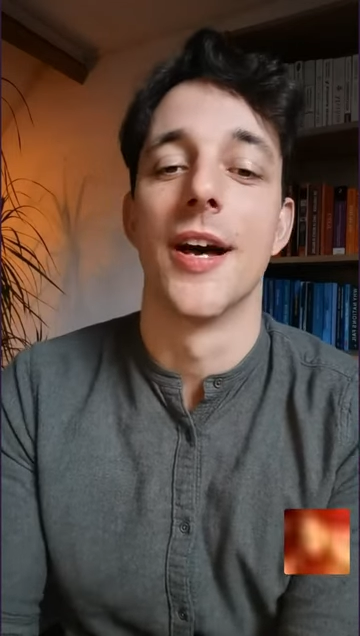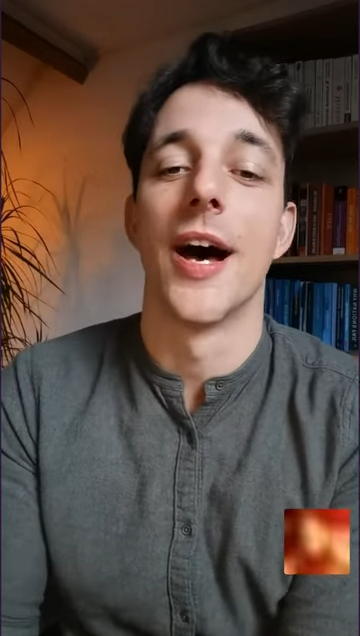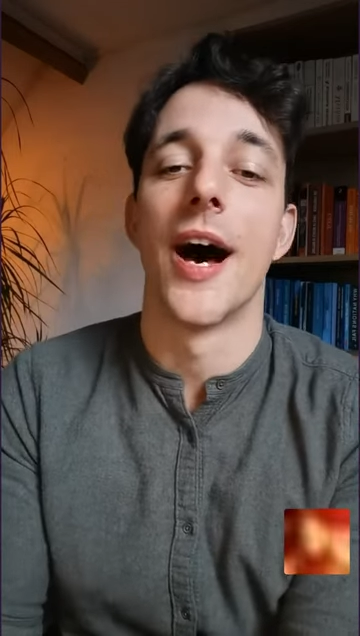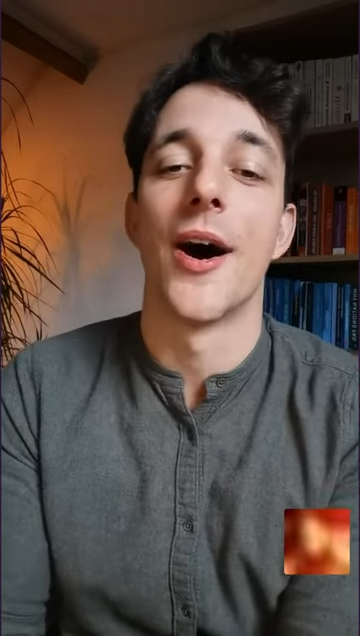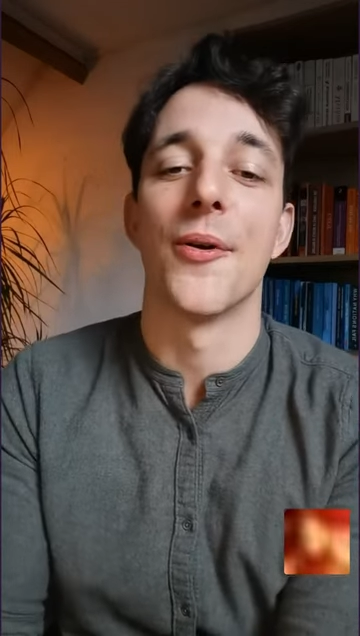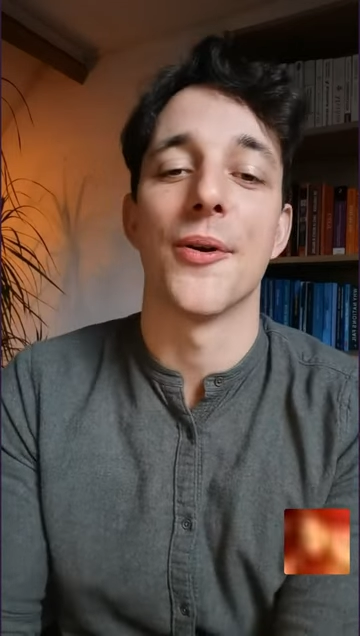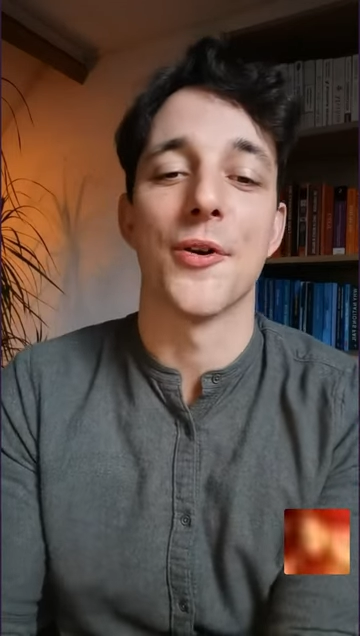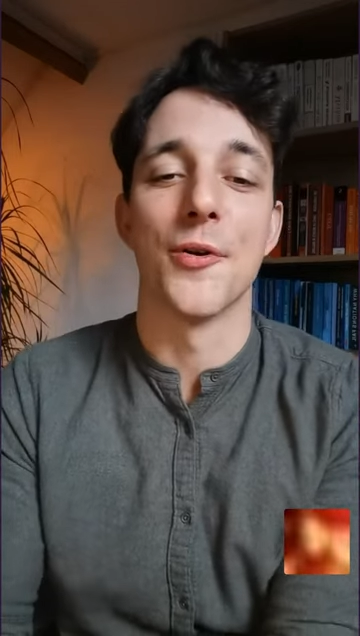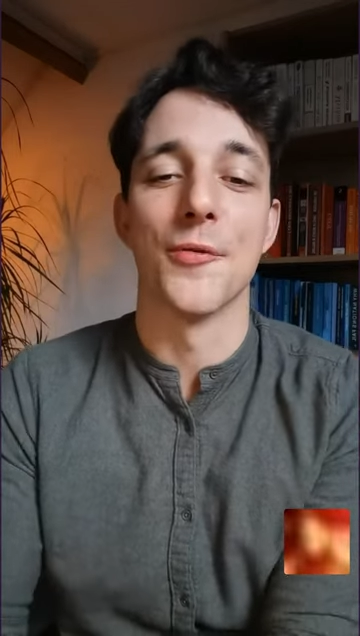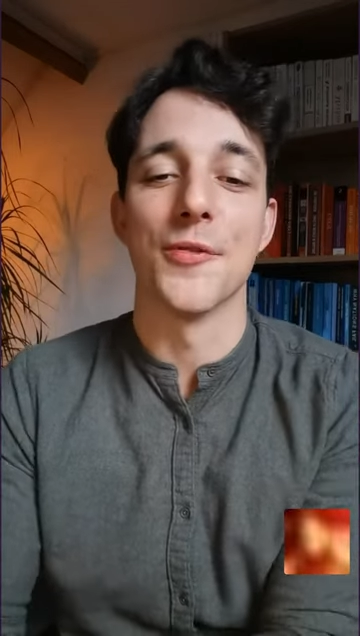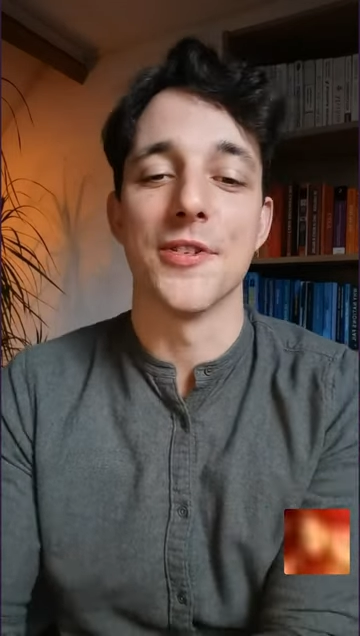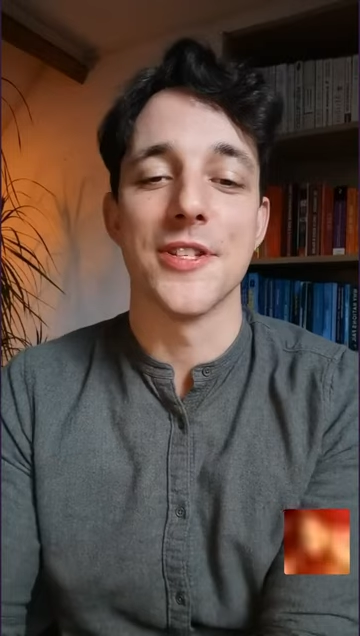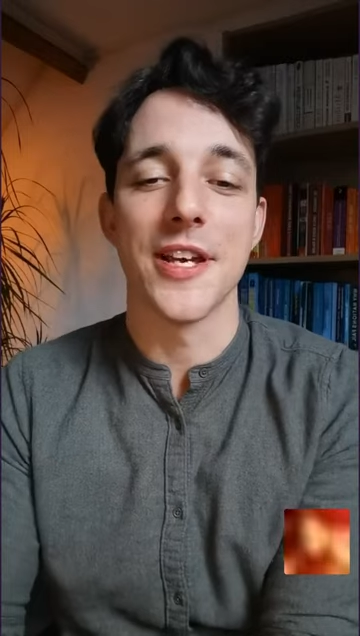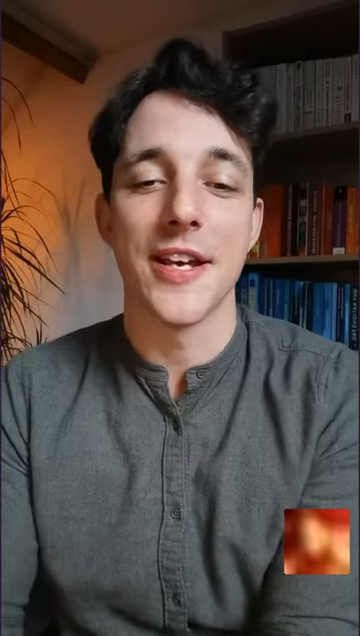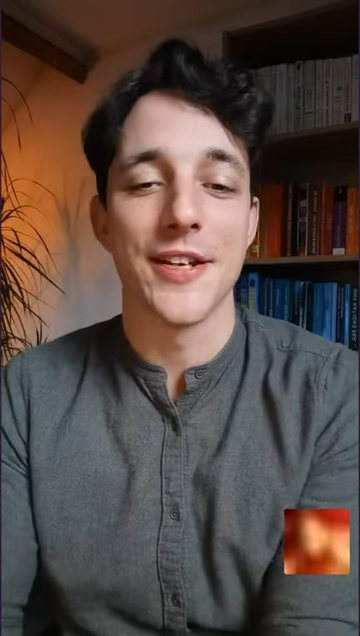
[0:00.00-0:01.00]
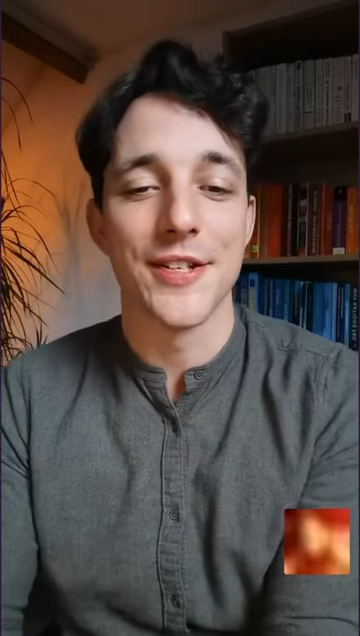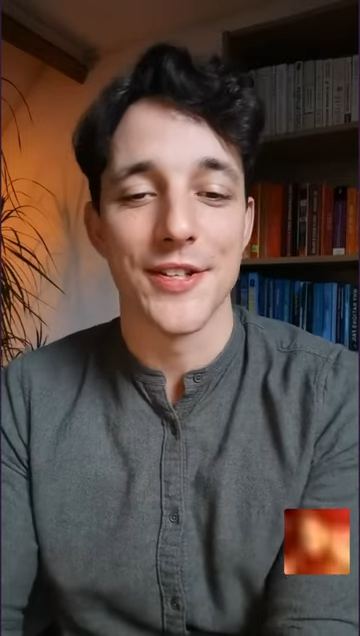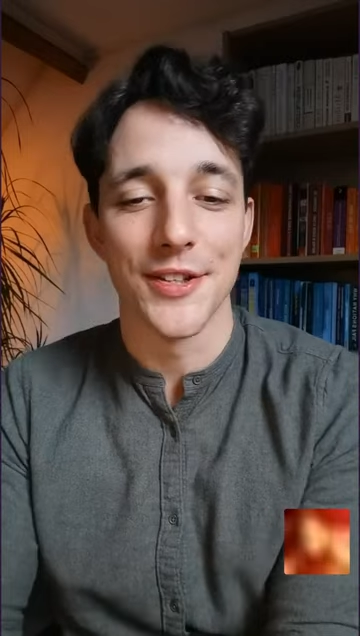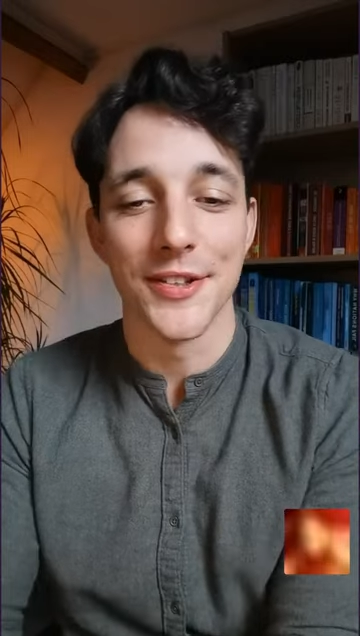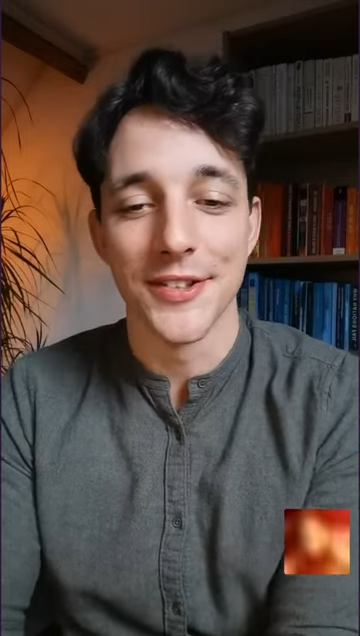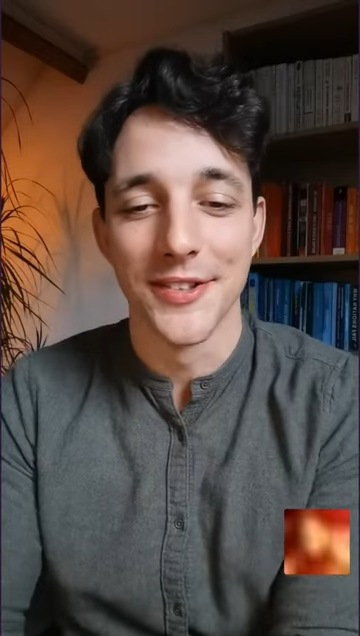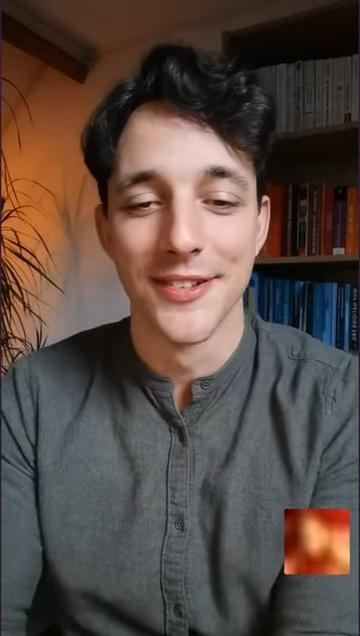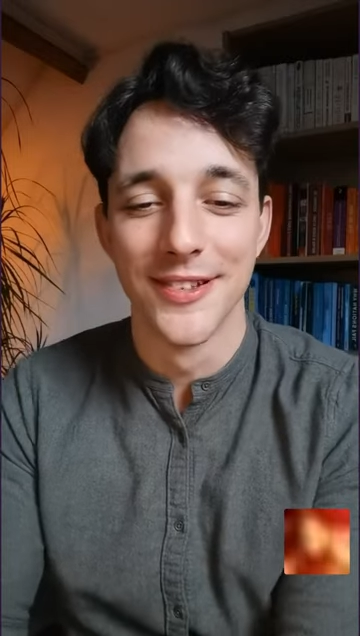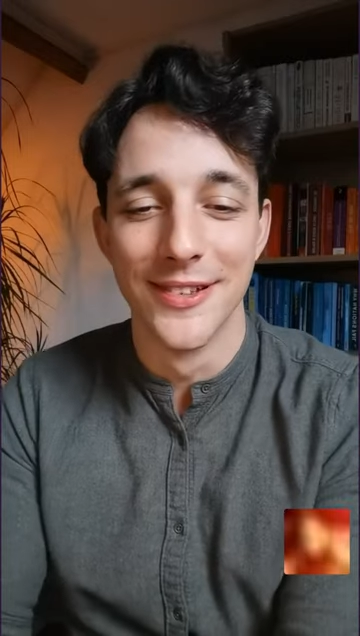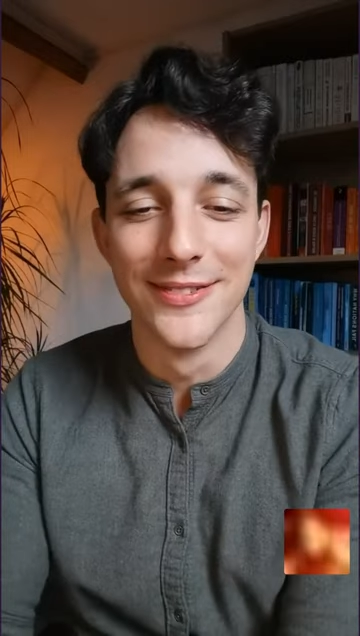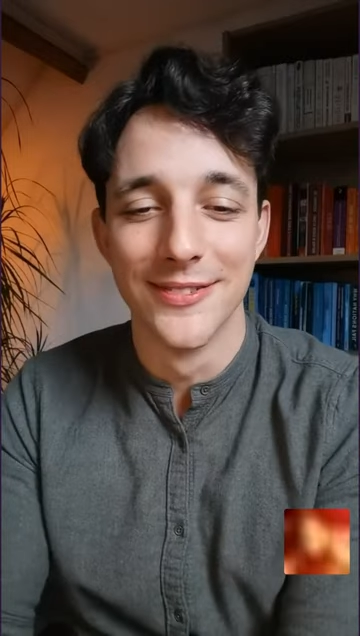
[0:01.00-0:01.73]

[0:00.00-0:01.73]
our conversation.